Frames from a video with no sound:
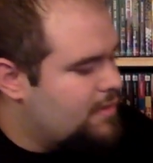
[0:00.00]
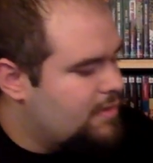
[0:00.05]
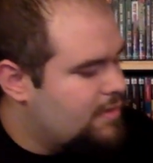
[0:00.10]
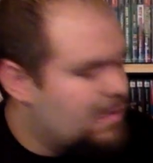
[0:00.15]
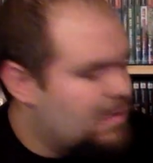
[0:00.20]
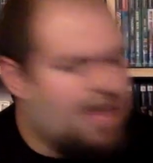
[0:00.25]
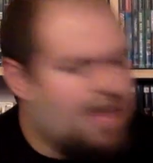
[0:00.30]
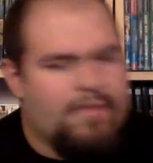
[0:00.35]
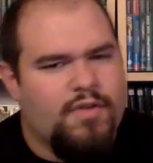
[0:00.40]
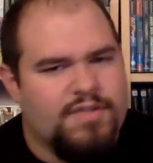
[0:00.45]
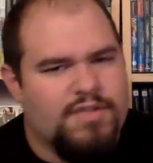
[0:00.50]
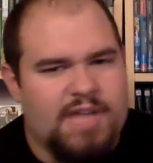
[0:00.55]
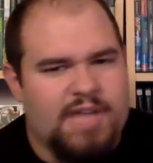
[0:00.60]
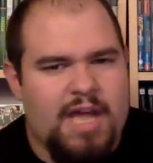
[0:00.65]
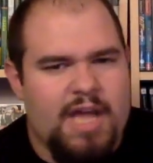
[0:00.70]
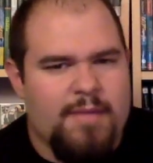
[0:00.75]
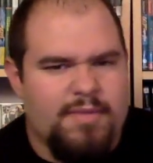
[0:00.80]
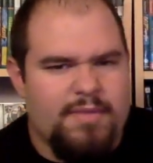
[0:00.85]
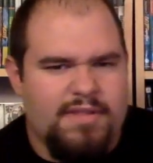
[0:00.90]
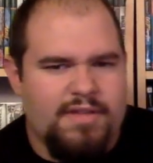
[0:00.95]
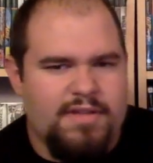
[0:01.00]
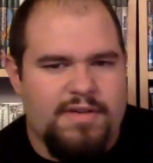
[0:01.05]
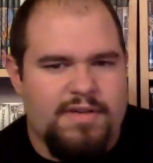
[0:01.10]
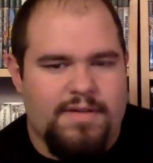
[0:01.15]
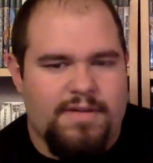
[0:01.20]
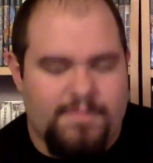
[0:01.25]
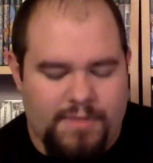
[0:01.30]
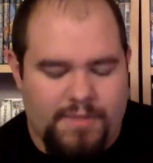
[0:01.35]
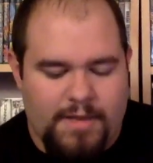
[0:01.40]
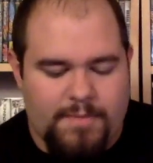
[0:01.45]
Not of all time, but they're
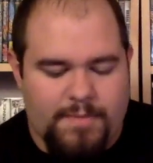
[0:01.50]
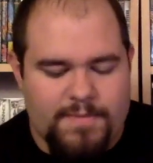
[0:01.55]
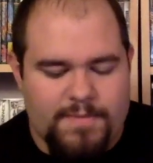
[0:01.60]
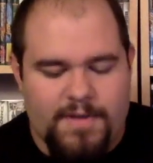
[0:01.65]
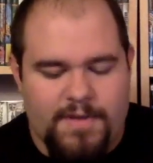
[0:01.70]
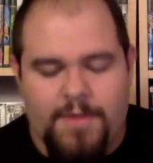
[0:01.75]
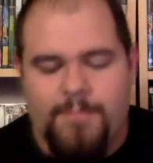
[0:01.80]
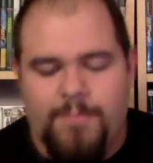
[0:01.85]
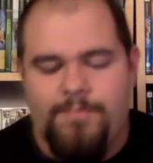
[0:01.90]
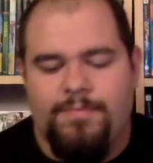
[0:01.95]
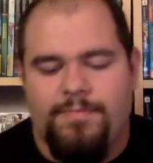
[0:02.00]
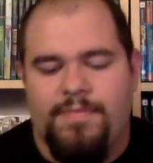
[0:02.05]
definitely up there.